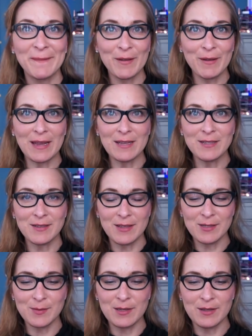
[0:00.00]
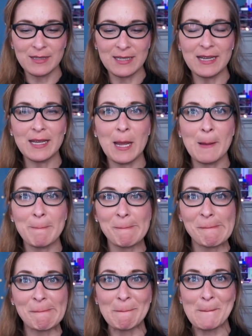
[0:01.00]
Okay, so there's what it looks like.
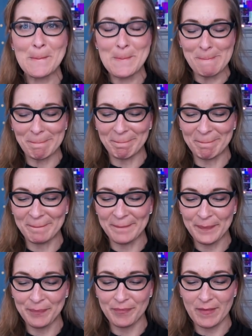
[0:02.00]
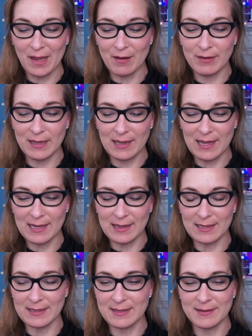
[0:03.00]
I really like
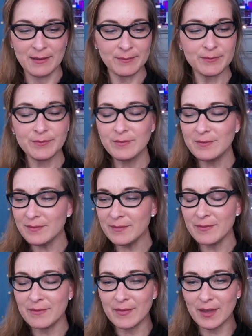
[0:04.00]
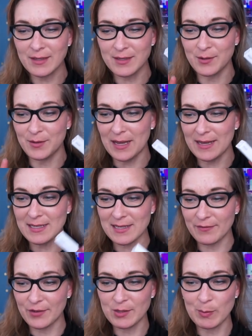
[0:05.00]
this. So that is
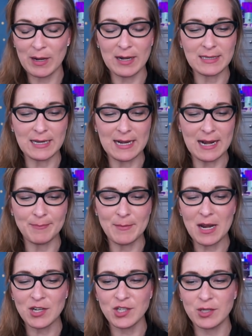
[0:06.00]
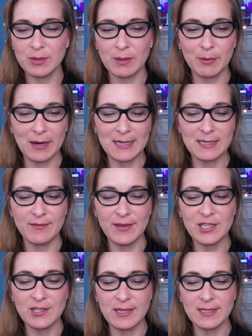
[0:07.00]
the first product, and I'm not sure what the price of
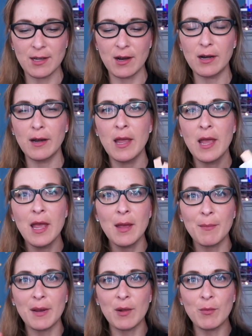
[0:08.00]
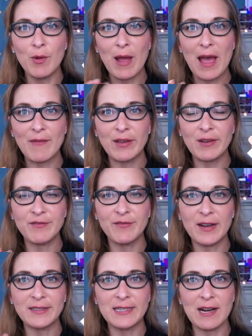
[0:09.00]
each of these are, but I will have it and
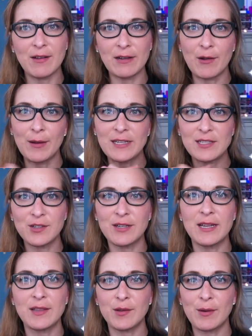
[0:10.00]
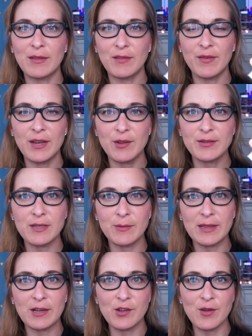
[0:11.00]
find it out, and I'll insert it in throughout the video so that
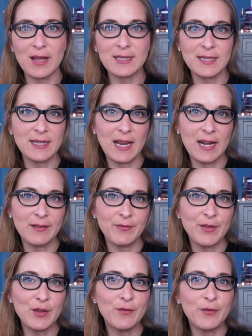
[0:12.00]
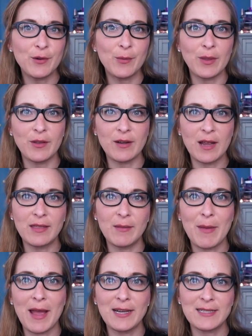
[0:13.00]
way there you guys can kind of feel for whether or not the
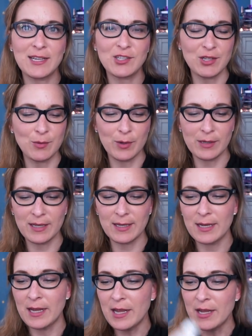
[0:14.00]
bag is actually worth it.